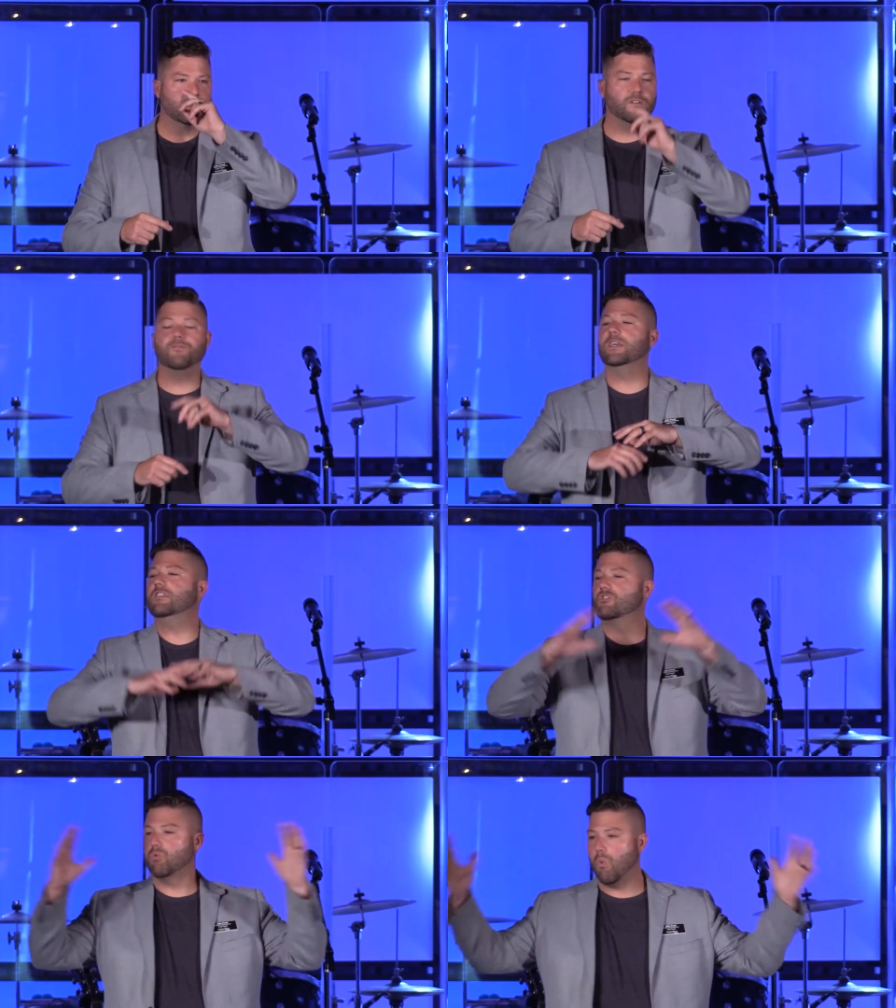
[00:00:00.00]
to
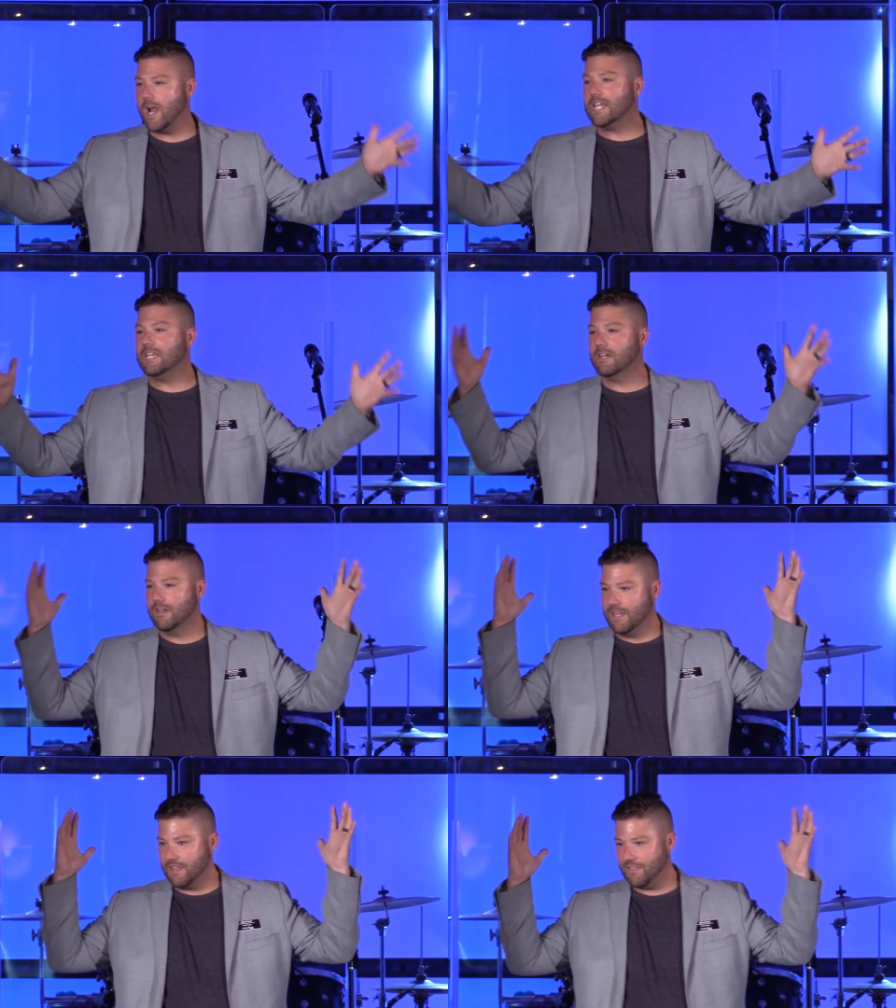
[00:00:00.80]
feed
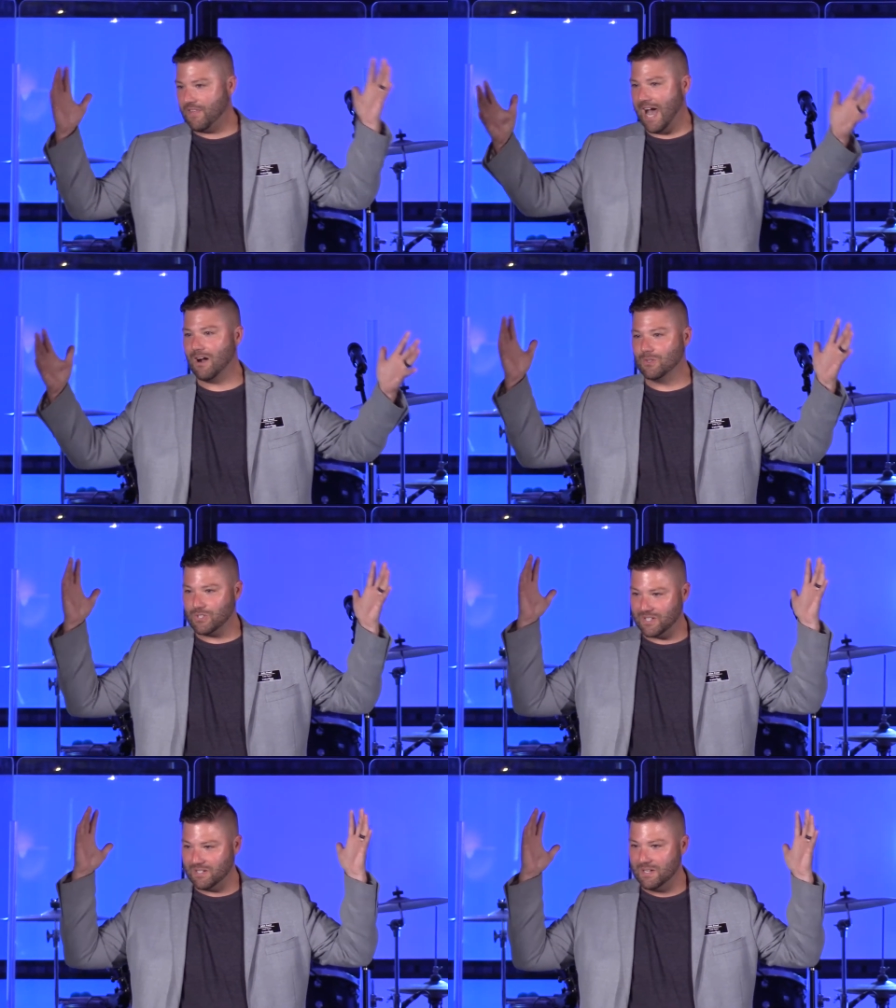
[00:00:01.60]

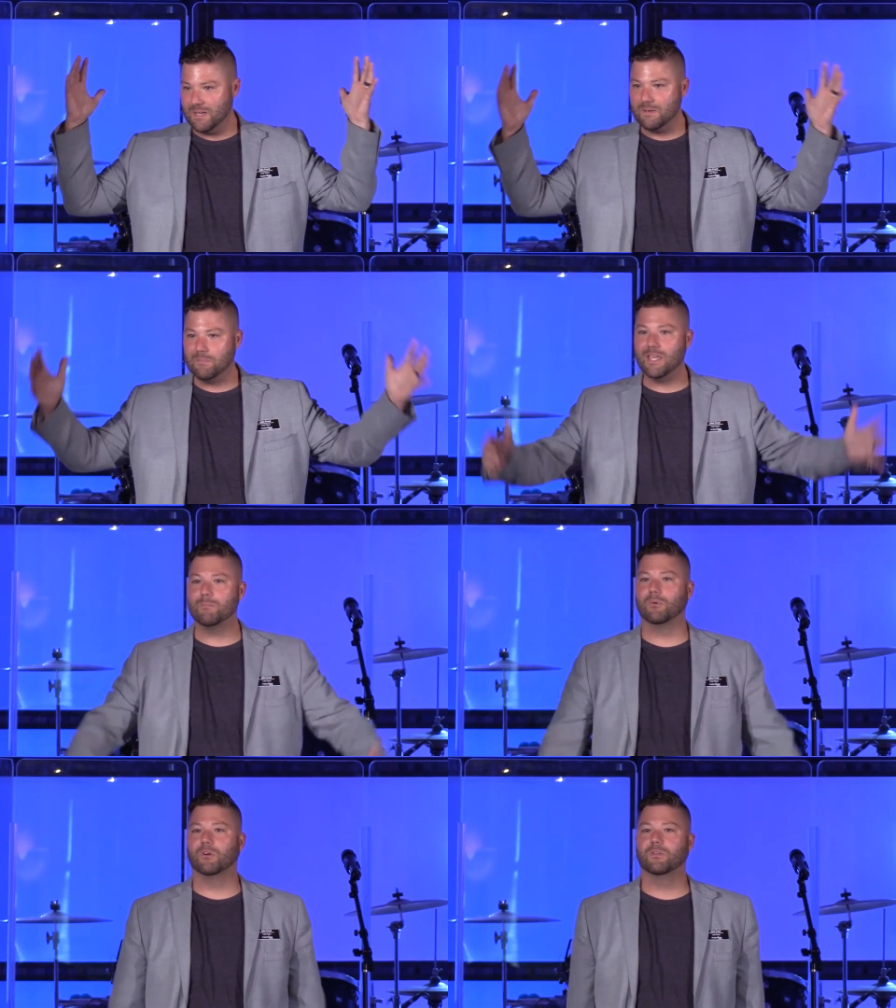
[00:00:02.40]
20,000
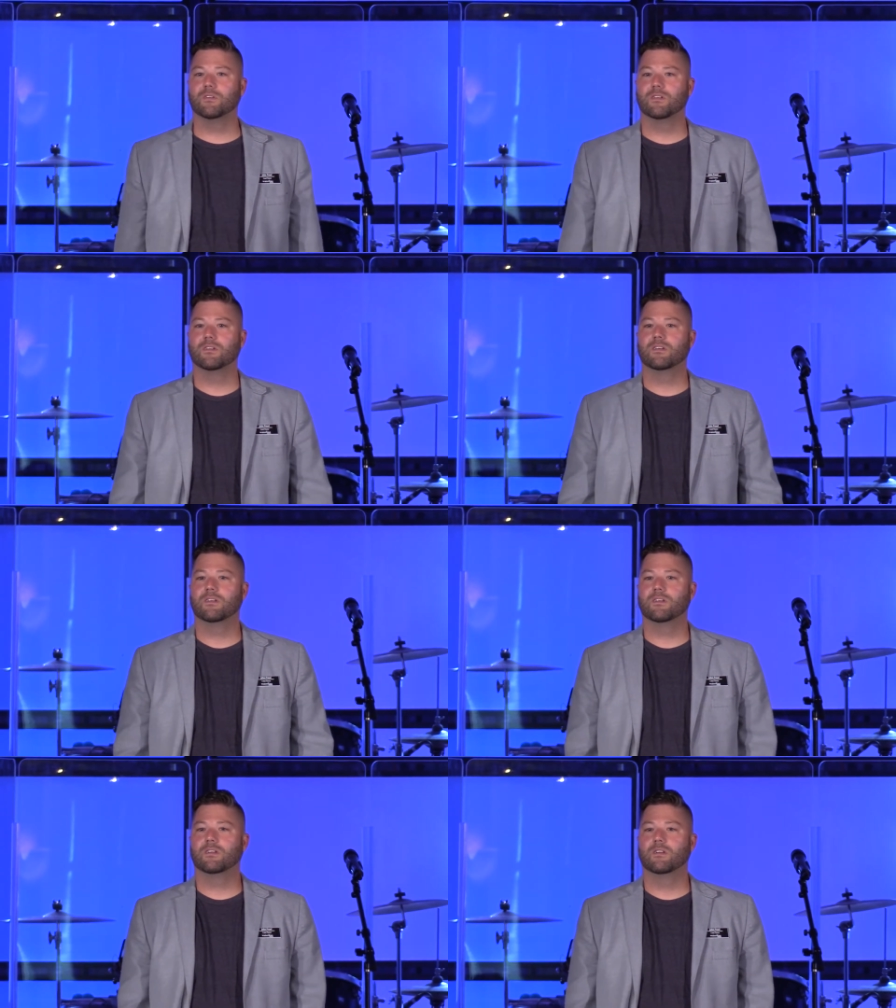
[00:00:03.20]
people.
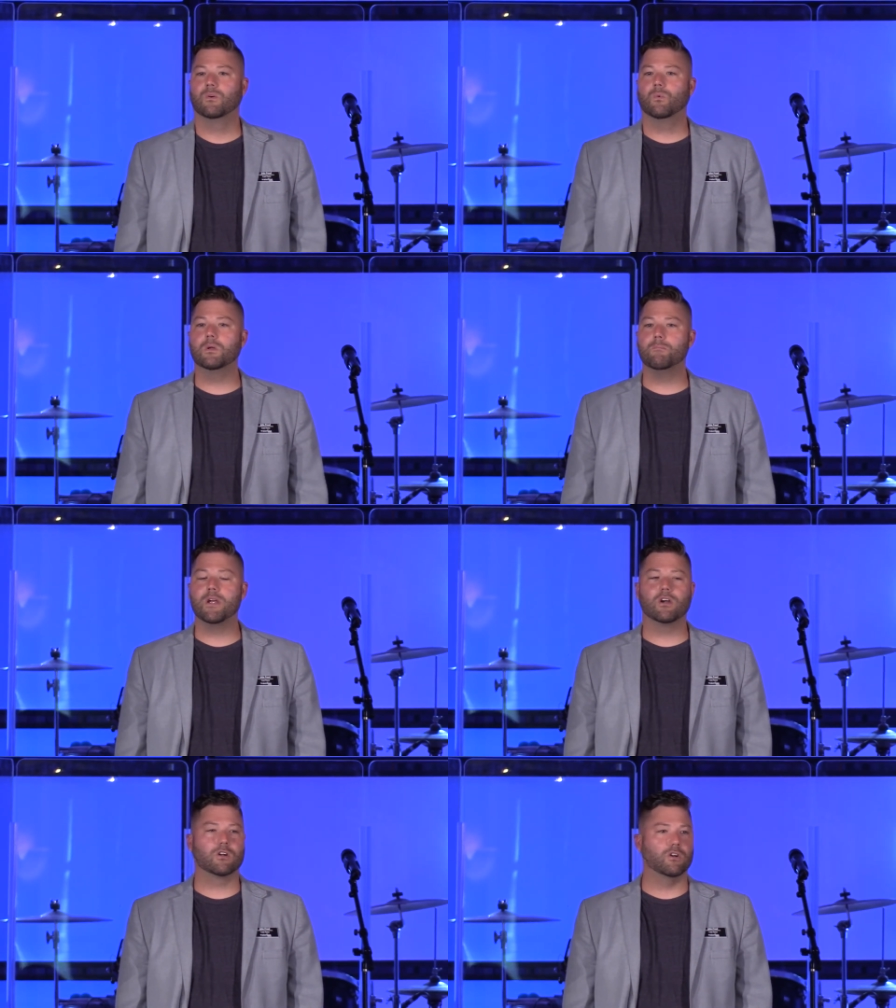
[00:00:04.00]
What a
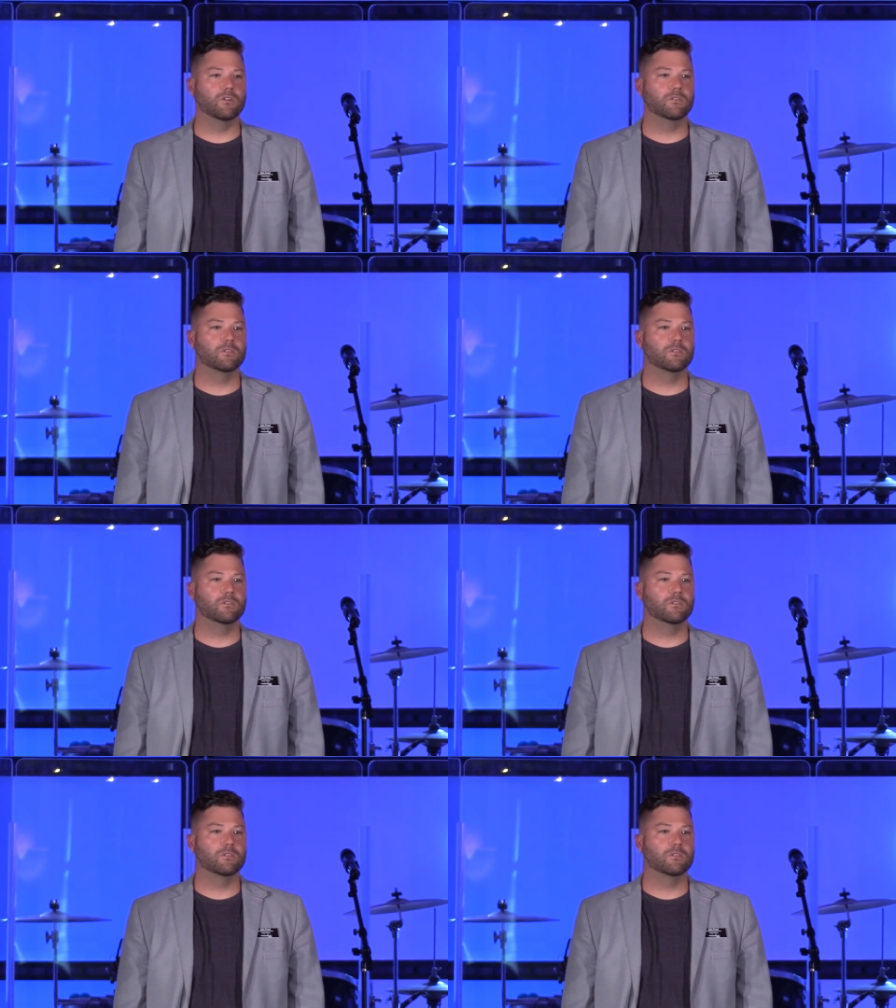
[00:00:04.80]
miracle.